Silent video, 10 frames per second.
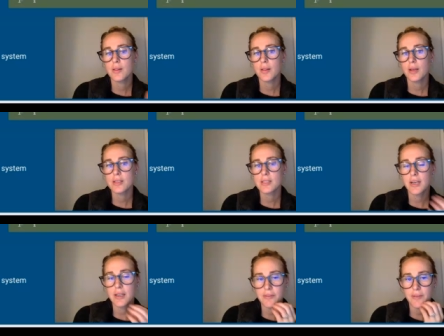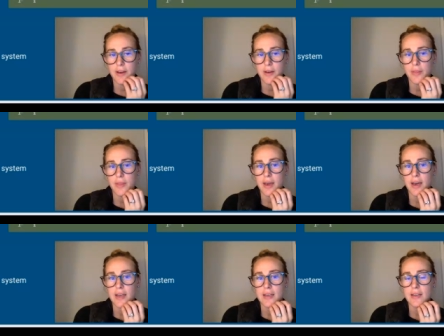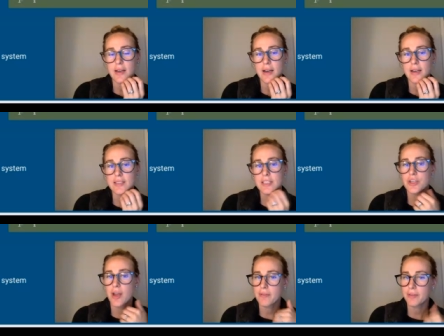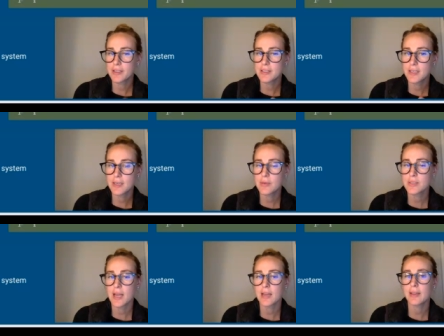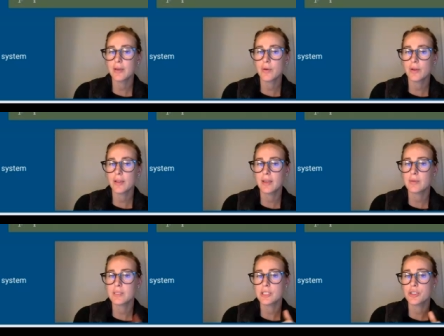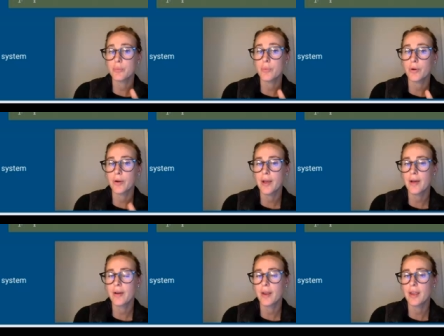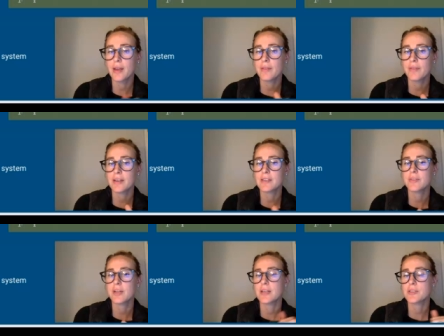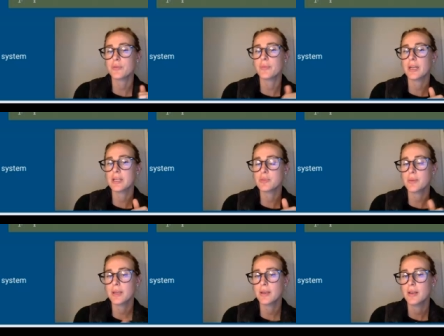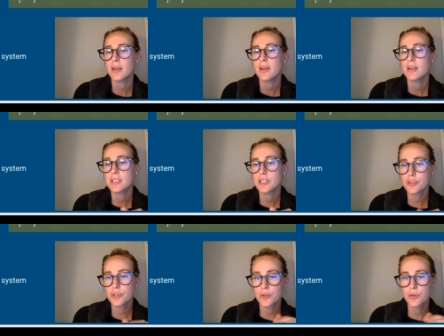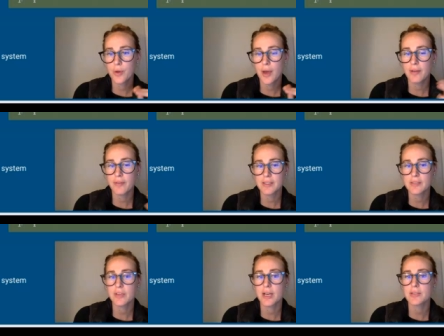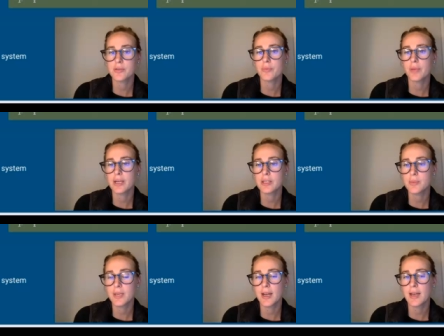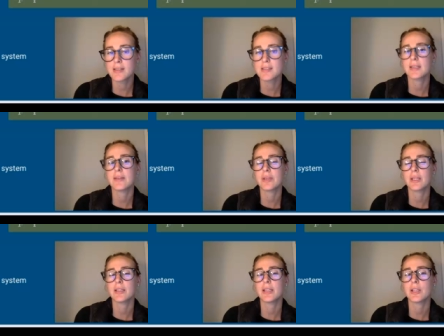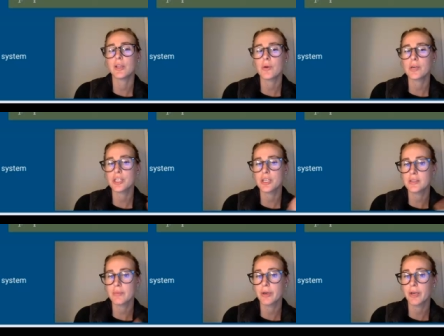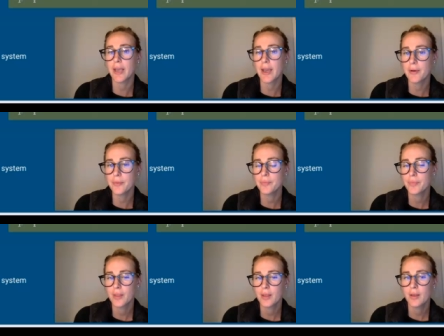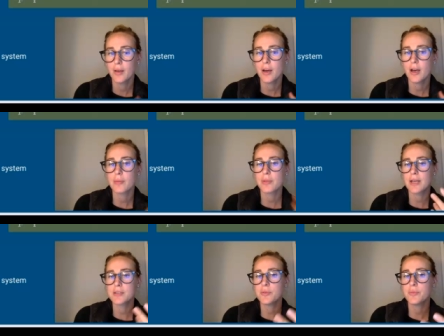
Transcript: A study found that teacher efficacy was highly correlated with teacher burnout and effective classroom management. Teachers who had effective classroom management had a significantly lower chance of burning out. Classroom